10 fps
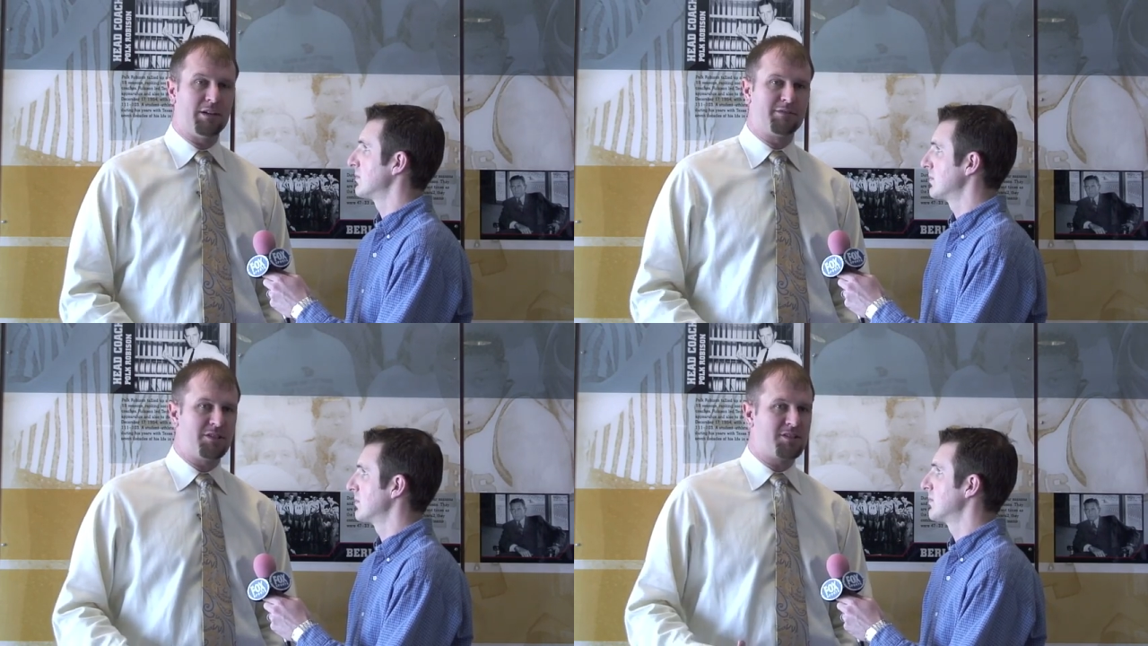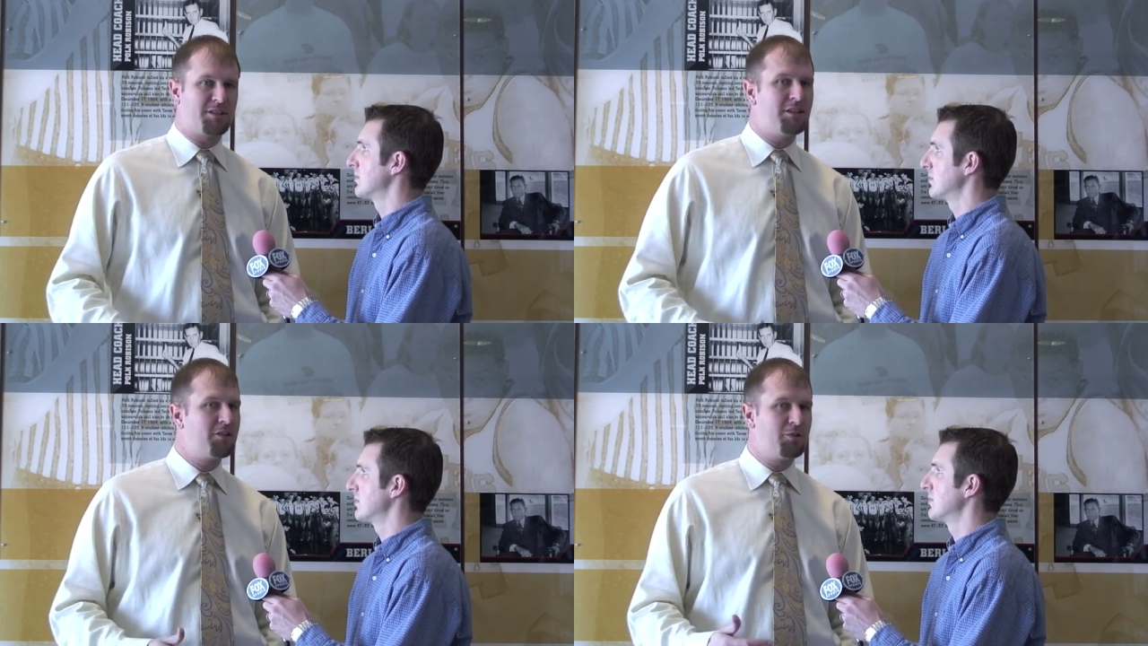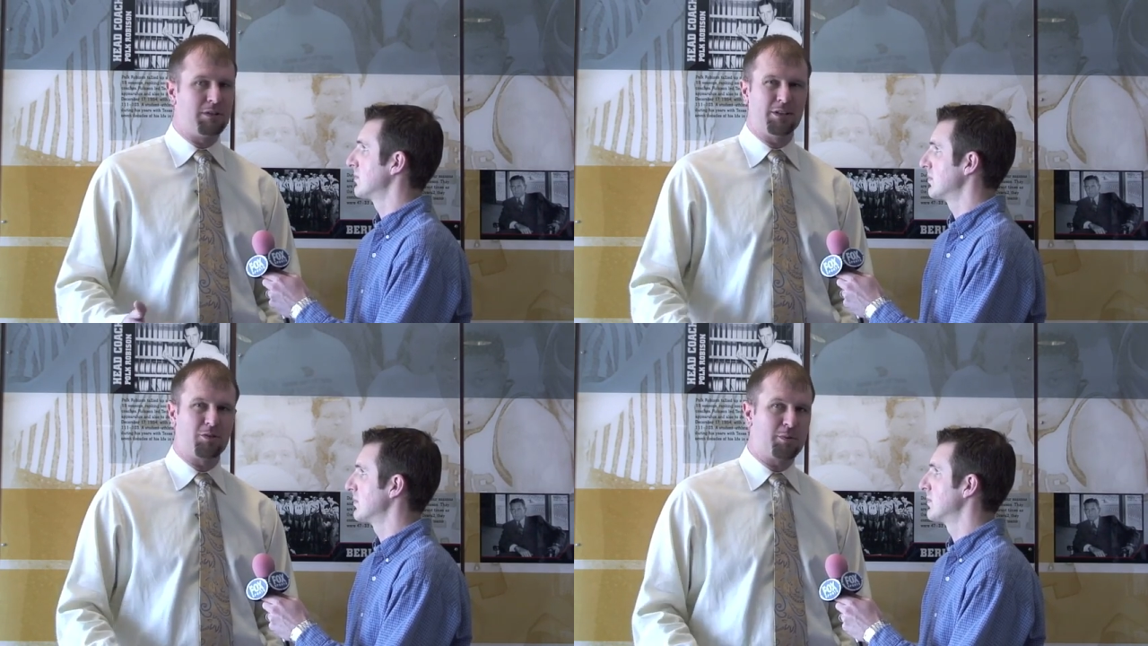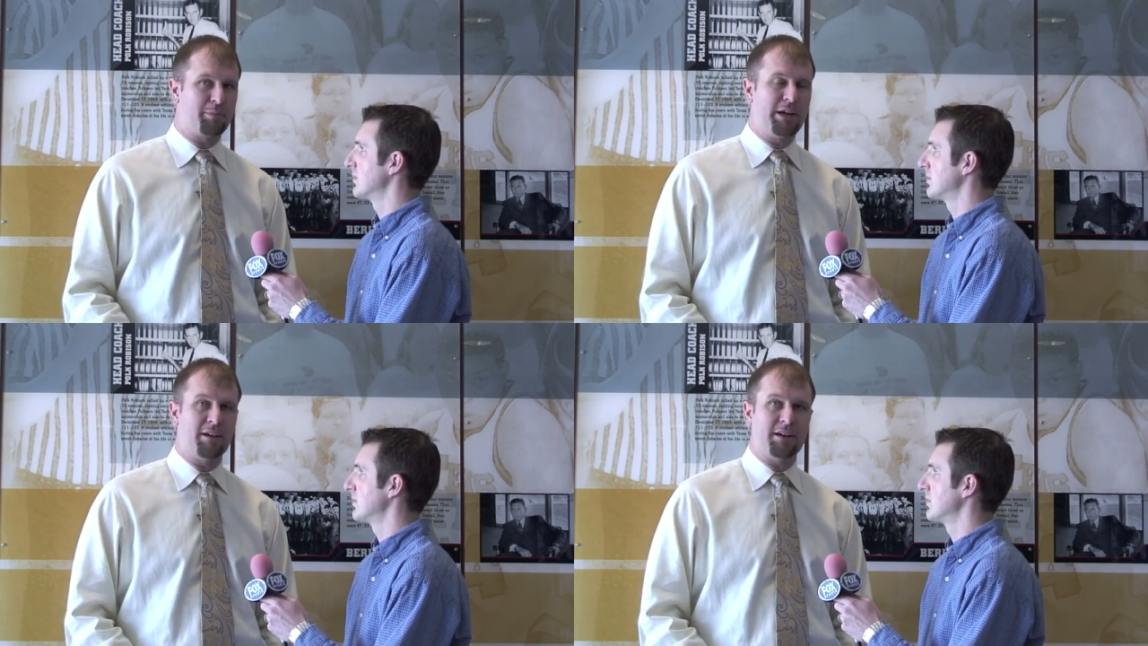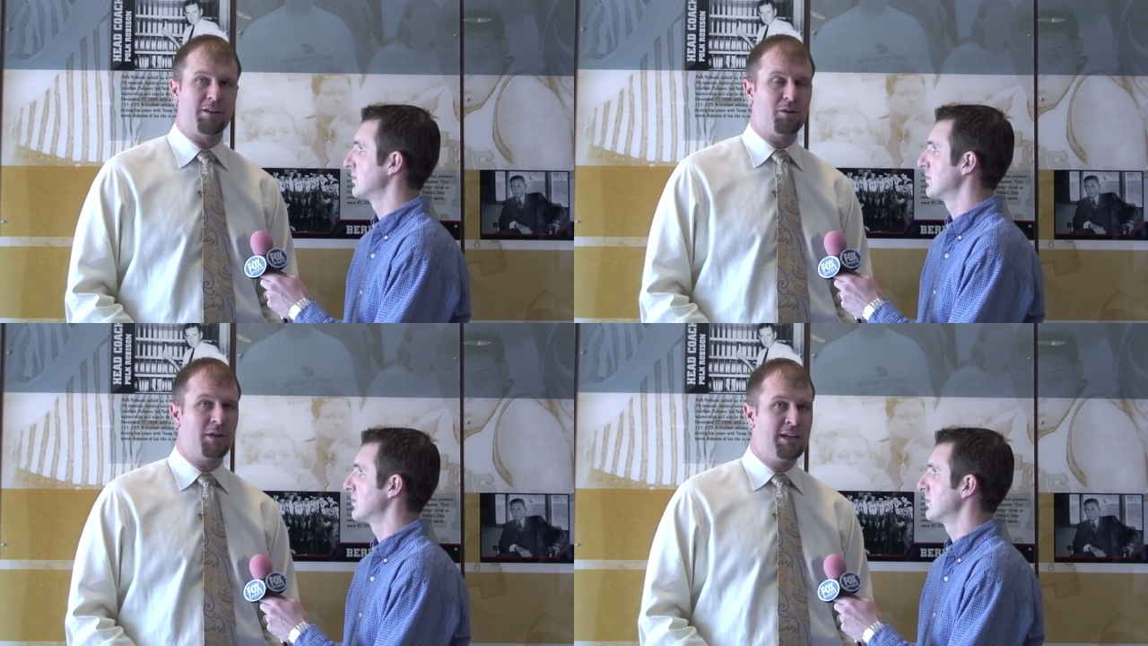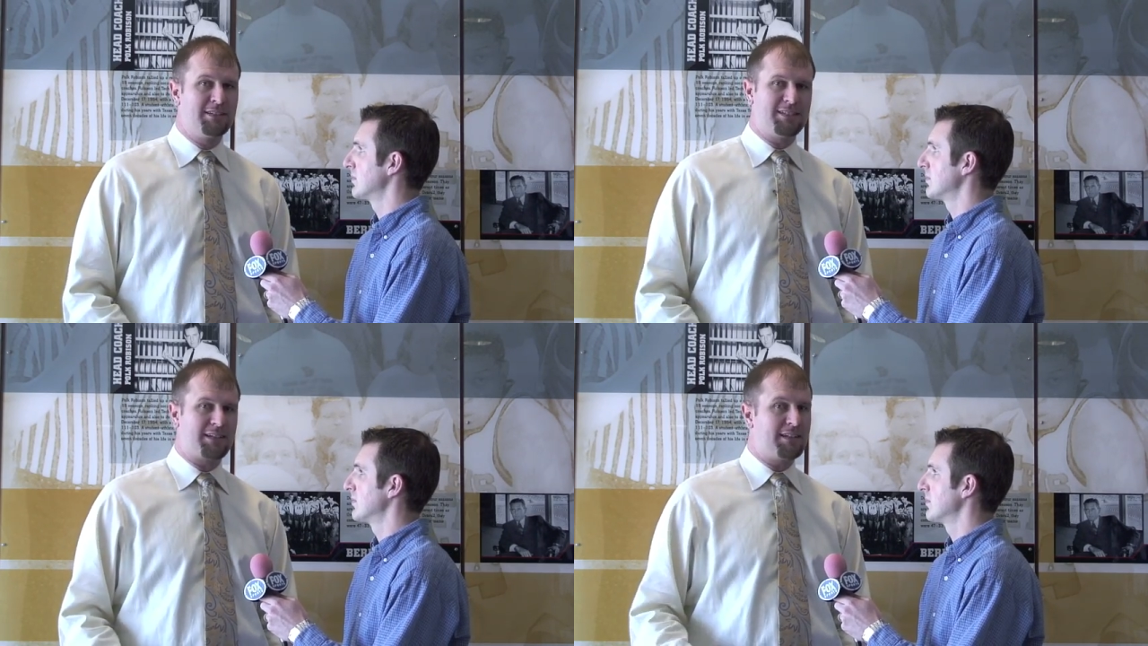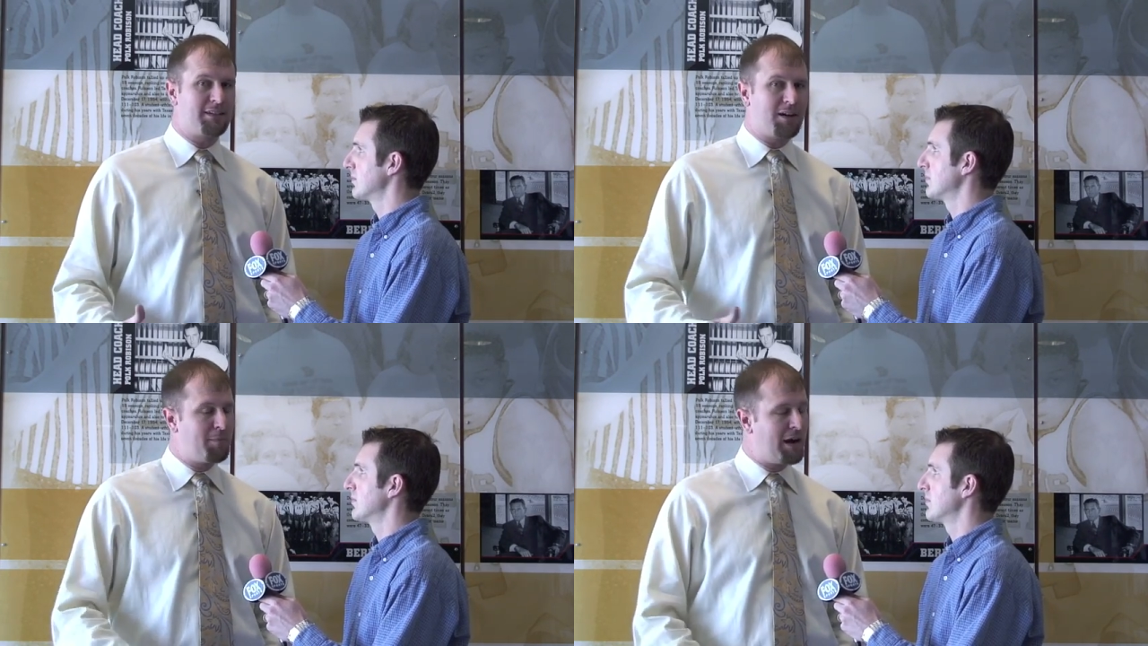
Speaker 1: of just getting you a little prepared. I know Tech didn't come